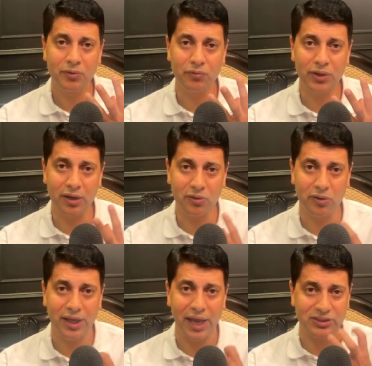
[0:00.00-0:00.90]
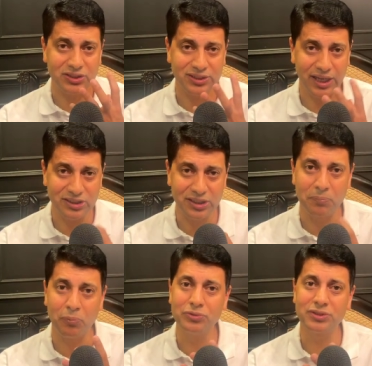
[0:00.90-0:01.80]
we are not exercising
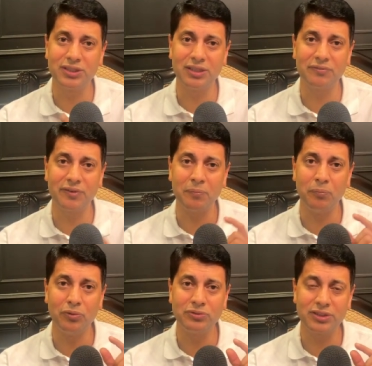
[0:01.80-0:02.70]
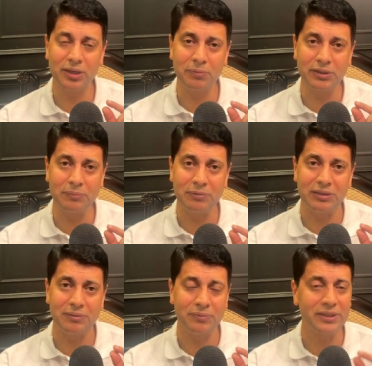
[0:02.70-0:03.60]
our bones enough our bones are become
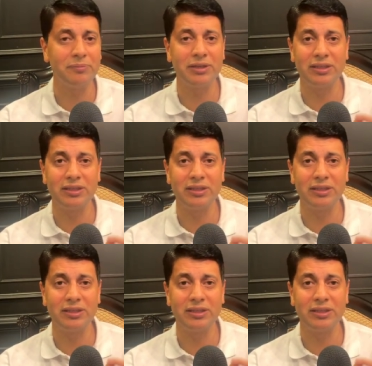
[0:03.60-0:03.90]
becoming